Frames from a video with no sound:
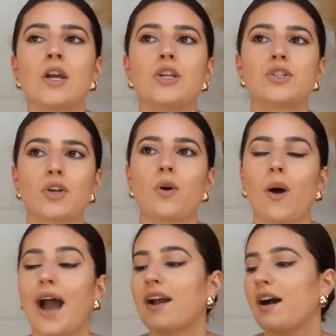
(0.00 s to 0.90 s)
So
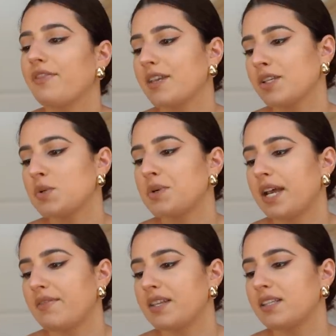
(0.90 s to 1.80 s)
I got this one,
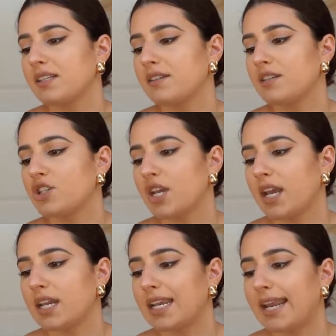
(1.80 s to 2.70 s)
and this is in the
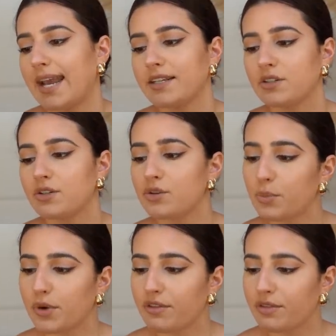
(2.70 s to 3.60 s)
shade Light
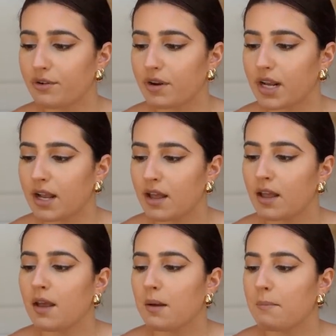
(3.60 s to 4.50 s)
2.3
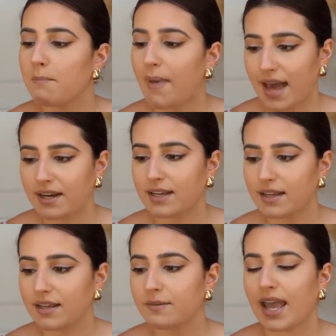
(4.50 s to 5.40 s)

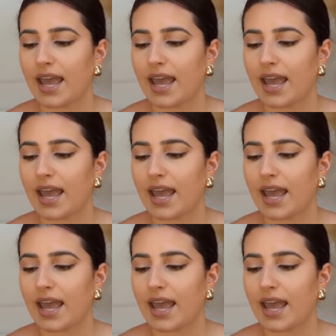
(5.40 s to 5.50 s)
Madeline,